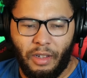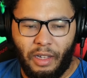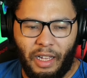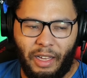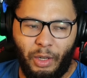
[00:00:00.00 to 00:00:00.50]

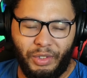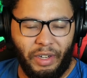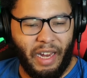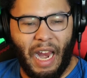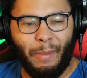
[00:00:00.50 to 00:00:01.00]
uh,
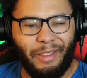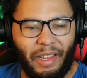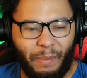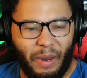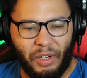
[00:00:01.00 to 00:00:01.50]
using a camera to
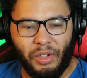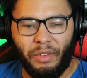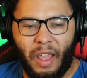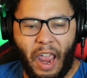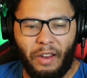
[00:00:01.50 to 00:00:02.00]
take pictures
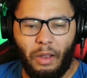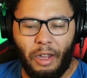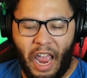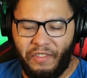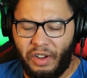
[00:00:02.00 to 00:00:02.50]
of Ed,
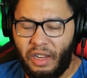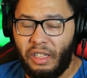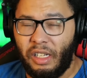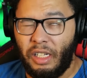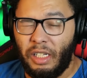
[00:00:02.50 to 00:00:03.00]
uh, every
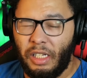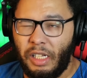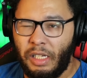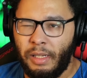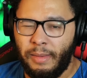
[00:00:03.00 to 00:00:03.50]

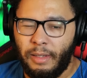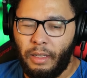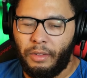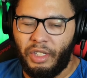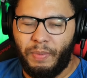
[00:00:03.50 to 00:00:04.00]
uh
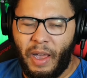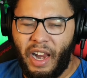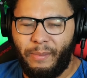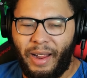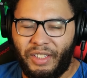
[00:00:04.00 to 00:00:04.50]
just about
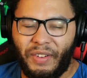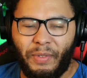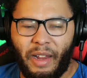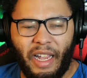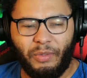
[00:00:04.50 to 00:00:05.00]
everybody except
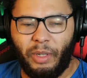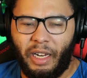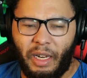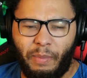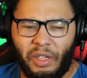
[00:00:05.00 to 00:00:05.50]
for Nazz. We
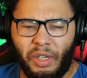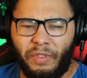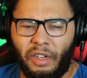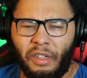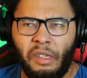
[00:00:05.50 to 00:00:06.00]
didn't get a picture of
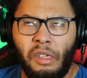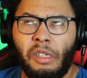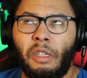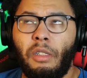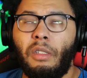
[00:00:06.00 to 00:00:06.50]
her,
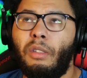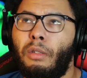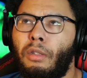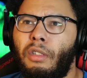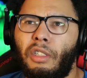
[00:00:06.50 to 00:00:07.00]

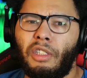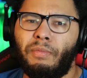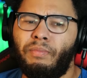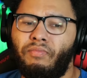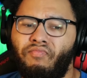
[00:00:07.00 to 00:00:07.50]
or